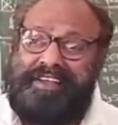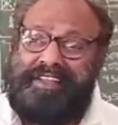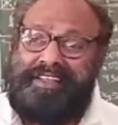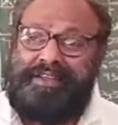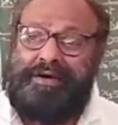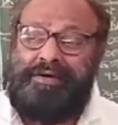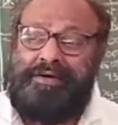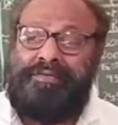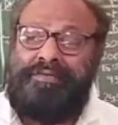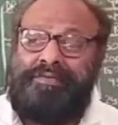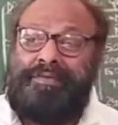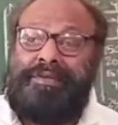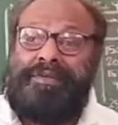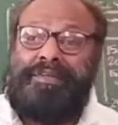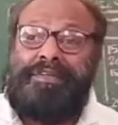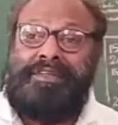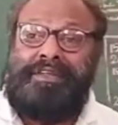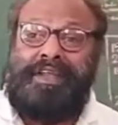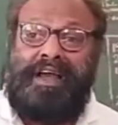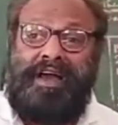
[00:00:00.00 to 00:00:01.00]
So
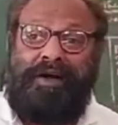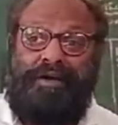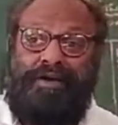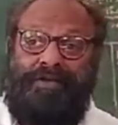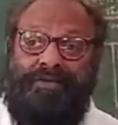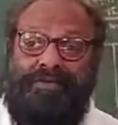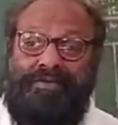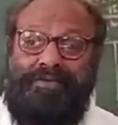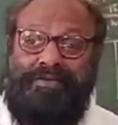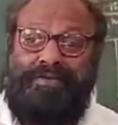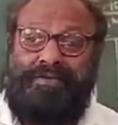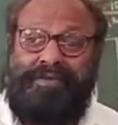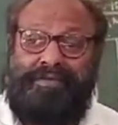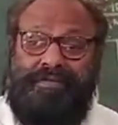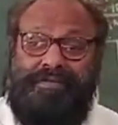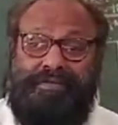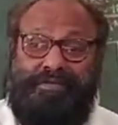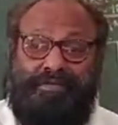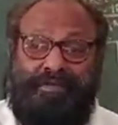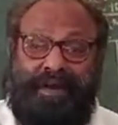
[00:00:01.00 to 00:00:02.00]
now
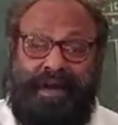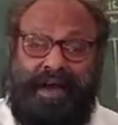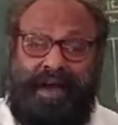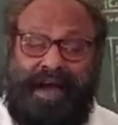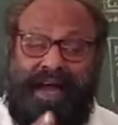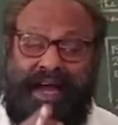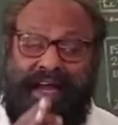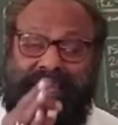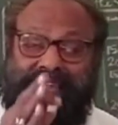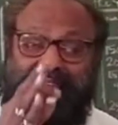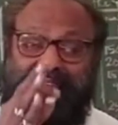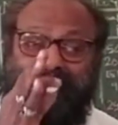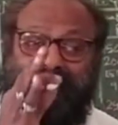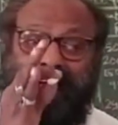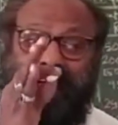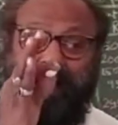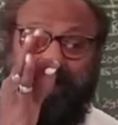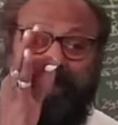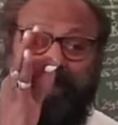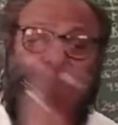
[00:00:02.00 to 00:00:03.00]
I
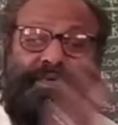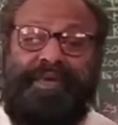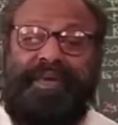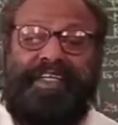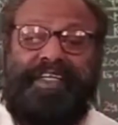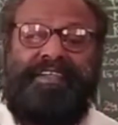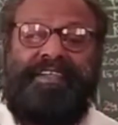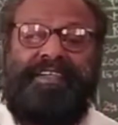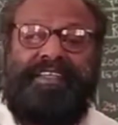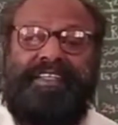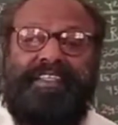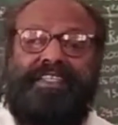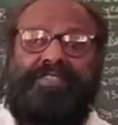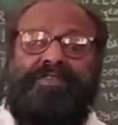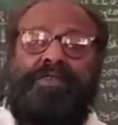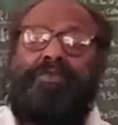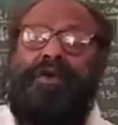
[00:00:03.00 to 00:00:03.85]
have effected transaction.